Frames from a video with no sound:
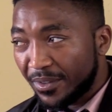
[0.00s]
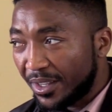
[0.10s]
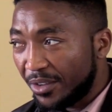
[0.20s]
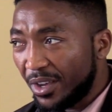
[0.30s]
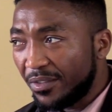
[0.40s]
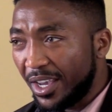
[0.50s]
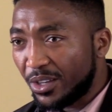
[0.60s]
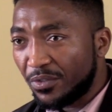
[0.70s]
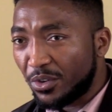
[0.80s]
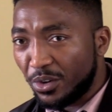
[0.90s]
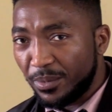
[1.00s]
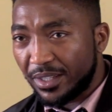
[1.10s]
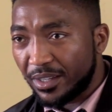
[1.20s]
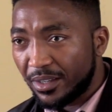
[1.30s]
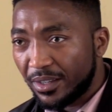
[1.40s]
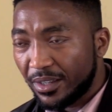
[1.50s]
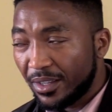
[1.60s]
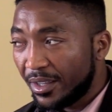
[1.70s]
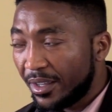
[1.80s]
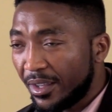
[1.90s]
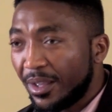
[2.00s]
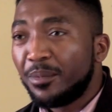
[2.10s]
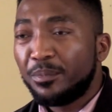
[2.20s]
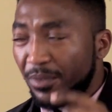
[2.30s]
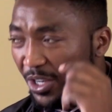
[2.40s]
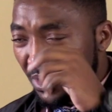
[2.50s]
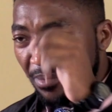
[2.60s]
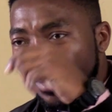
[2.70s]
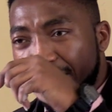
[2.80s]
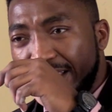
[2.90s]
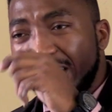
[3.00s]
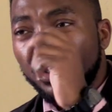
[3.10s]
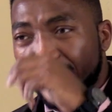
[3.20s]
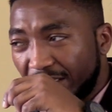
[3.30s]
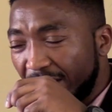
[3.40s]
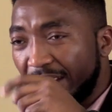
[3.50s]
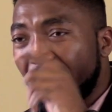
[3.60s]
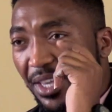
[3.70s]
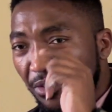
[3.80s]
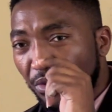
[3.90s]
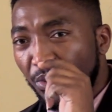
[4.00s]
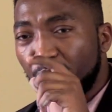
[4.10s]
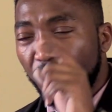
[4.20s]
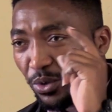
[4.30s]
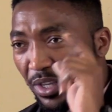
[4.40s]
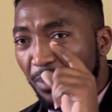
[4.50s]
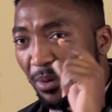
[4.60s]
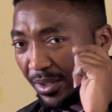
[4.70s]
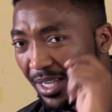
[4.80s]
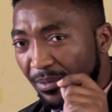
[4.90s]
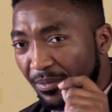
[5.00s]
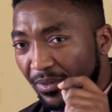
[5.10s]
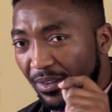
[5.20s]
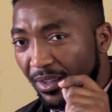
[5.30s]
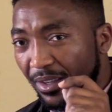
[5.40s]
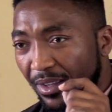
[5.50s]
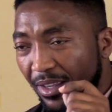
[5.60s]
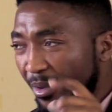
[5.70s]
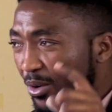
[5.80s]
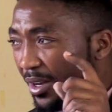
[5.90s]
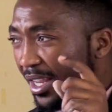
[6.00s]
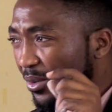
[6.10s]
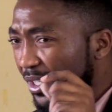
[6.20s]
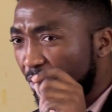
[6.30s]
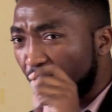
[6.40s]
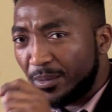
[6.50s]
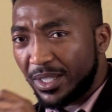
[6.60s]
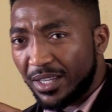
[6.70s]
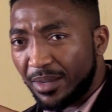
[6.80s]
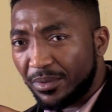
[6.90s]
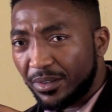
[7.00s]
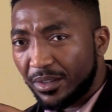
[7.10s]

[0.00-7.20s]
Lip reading: Have you ever heard of chronometer? Do you remember the introduction that I gave you when we were talking about time? It's chronometer time.